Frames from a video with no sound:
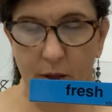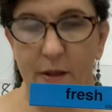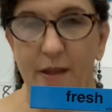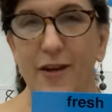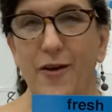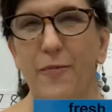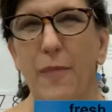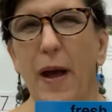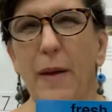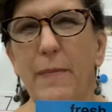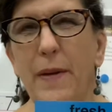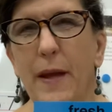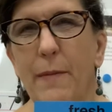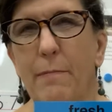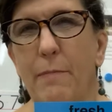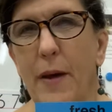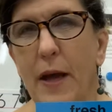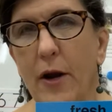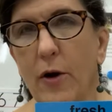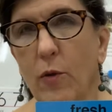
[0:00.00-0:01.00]
There might be a
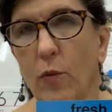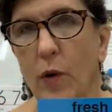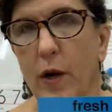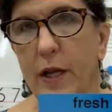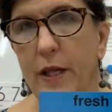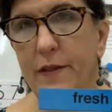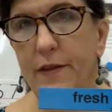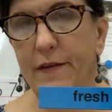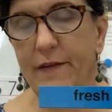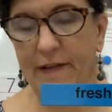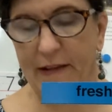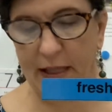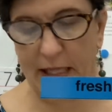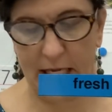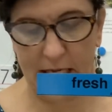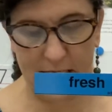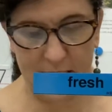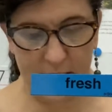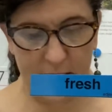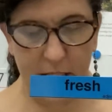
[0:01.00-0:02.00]
better one in this
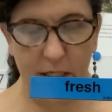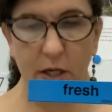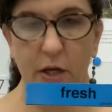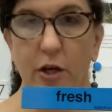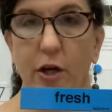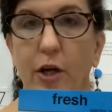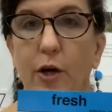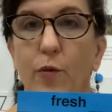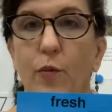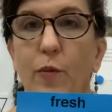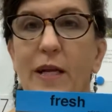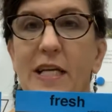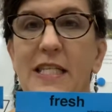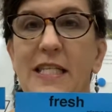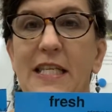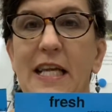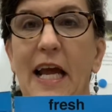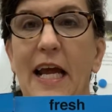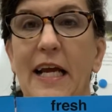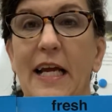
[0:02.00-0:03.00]
list. Could we
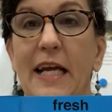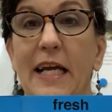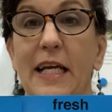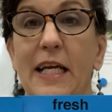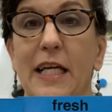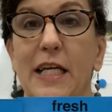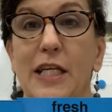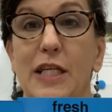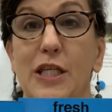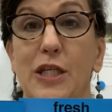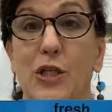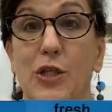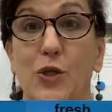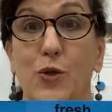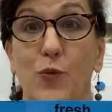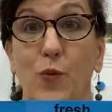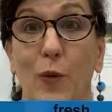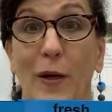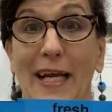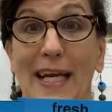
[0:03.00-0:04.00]
say
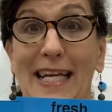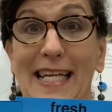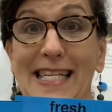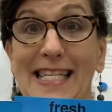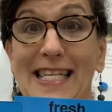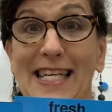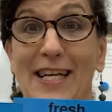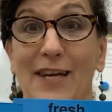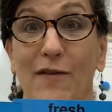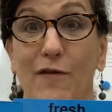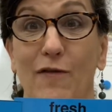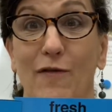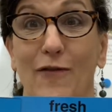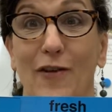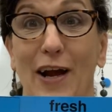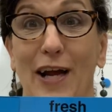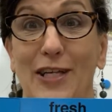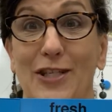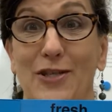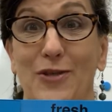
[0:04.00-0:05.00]
sweet
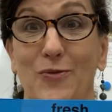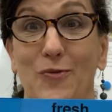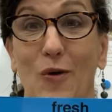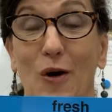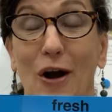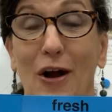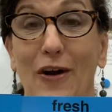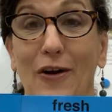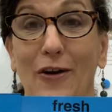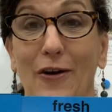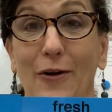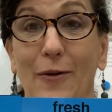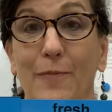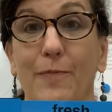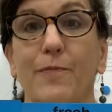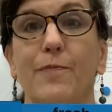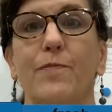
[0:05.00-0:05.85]
fresh water?